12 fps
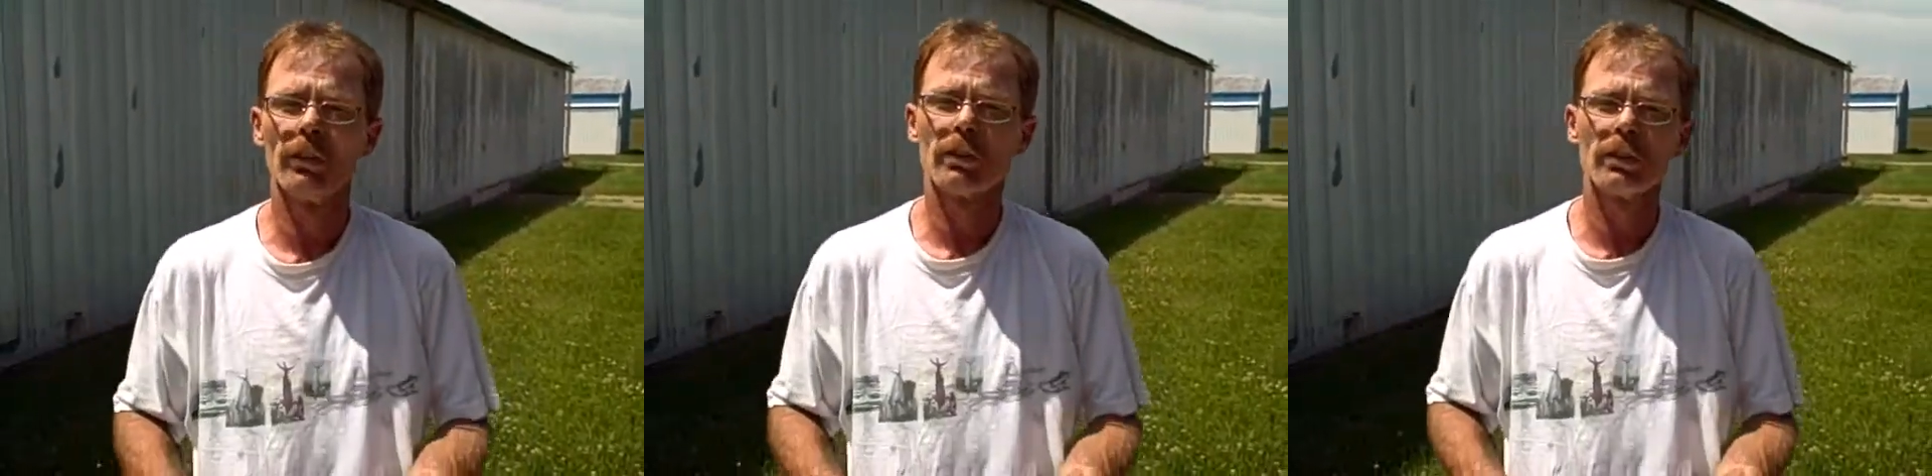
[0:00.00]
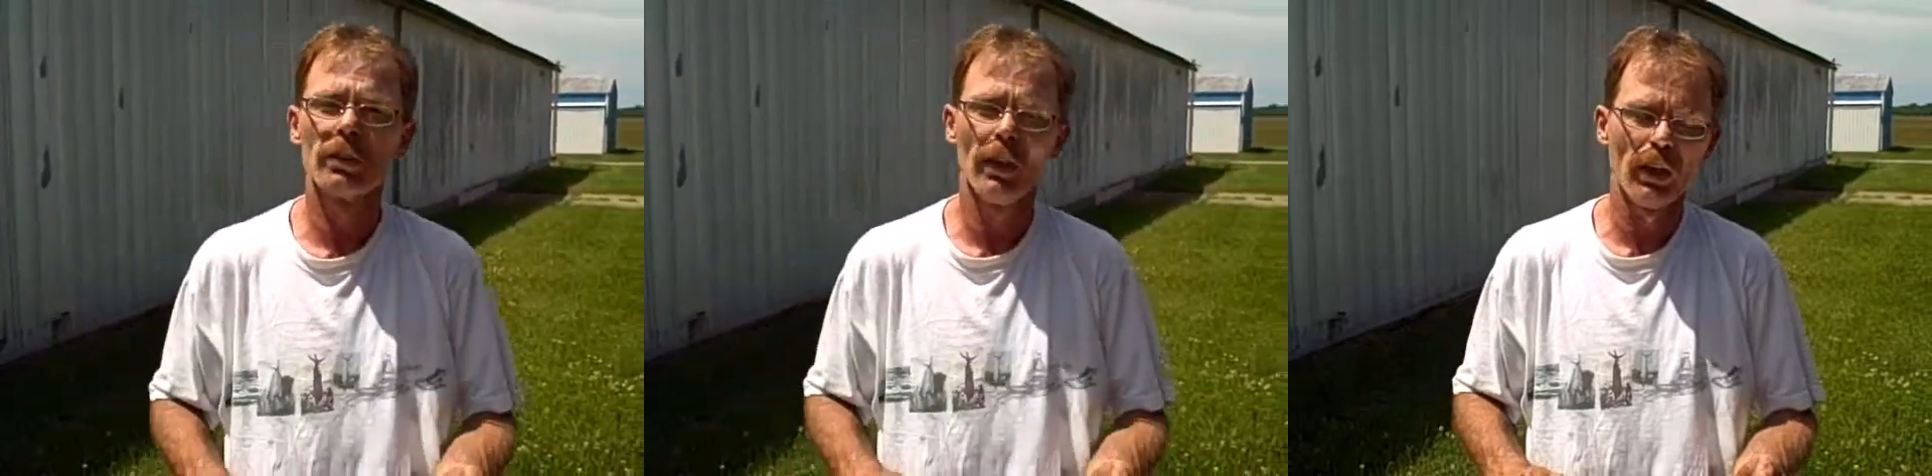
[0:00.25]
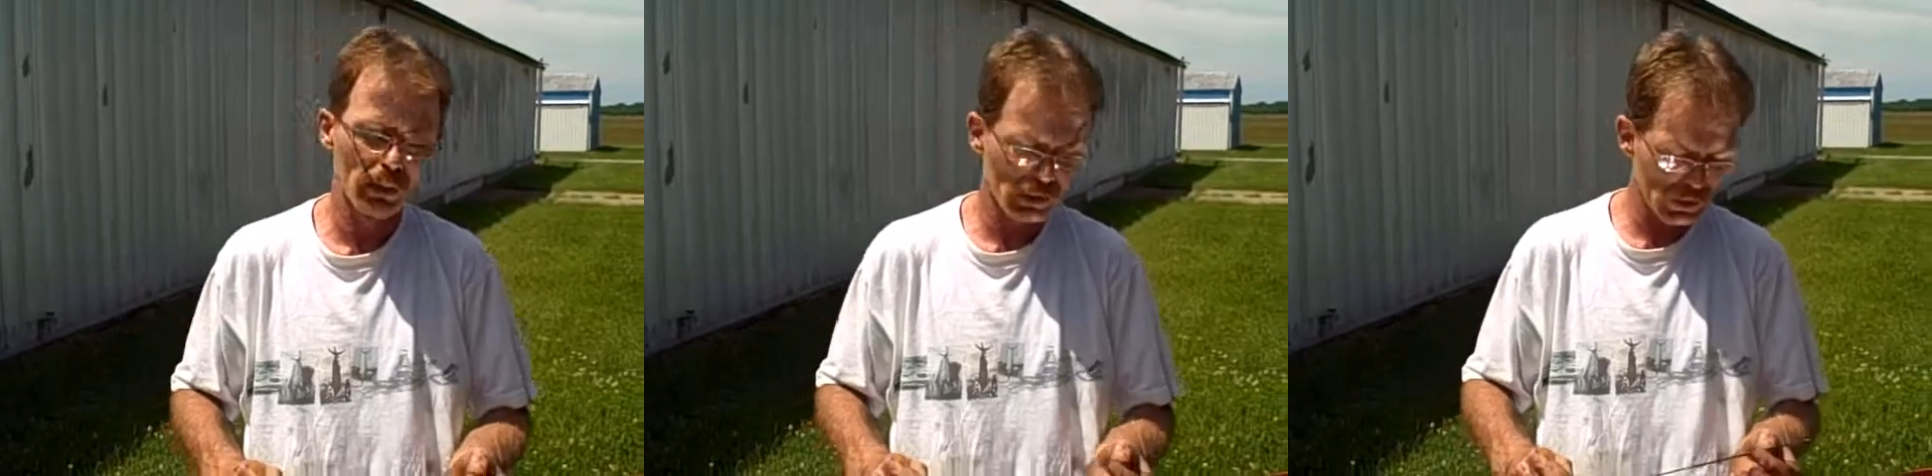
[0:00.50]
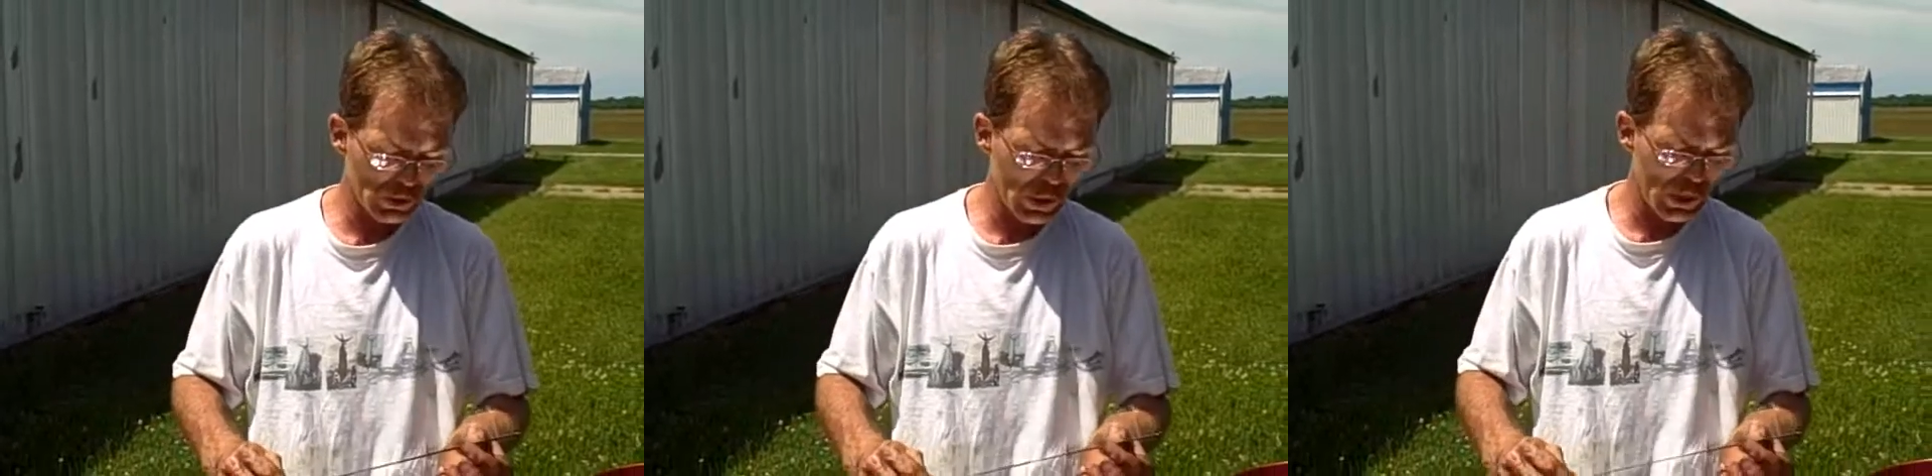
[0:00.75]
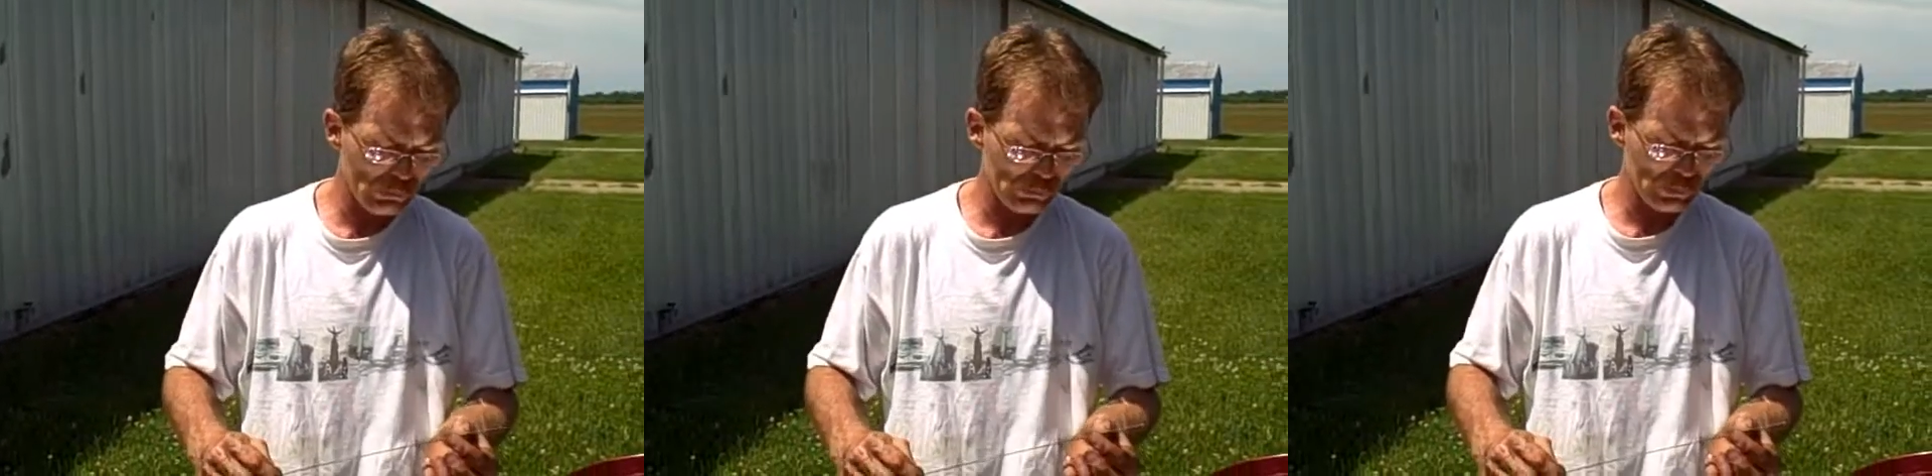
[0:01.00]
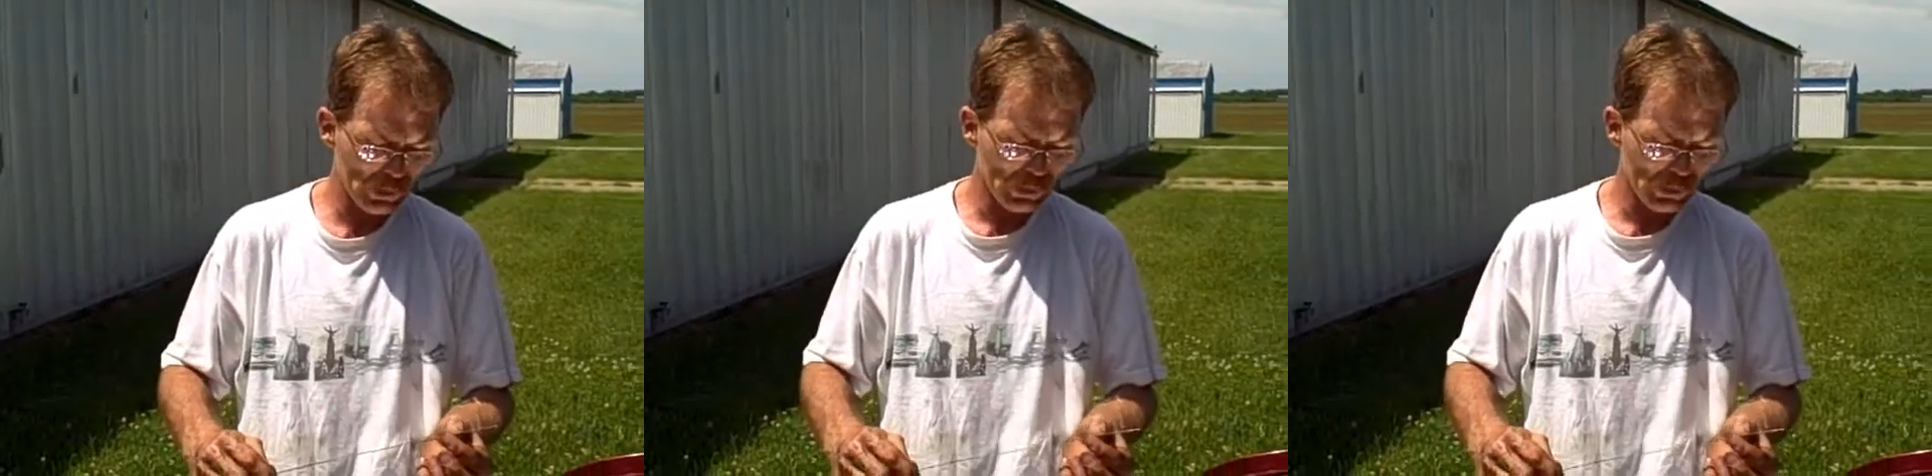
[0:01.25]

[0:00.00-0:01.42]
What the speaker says: This is the end of the job.